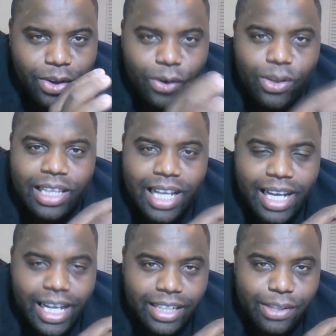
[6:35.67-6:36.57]

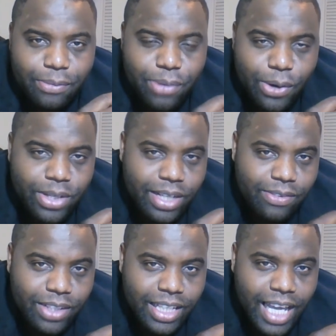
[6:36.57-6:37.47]
online component
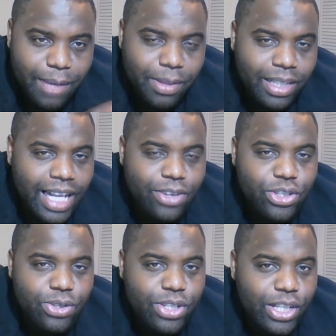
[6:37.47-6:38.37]
of the game
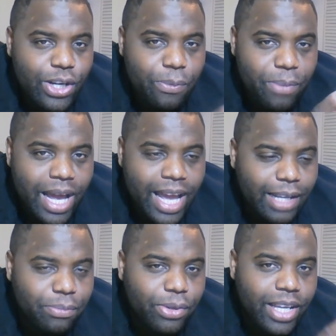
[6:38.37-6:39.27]
allows you to go
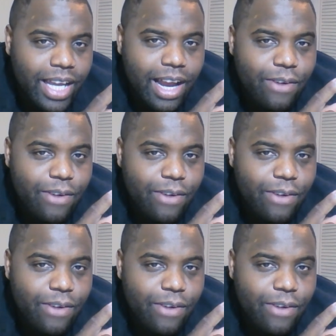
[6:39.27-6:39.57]
back and play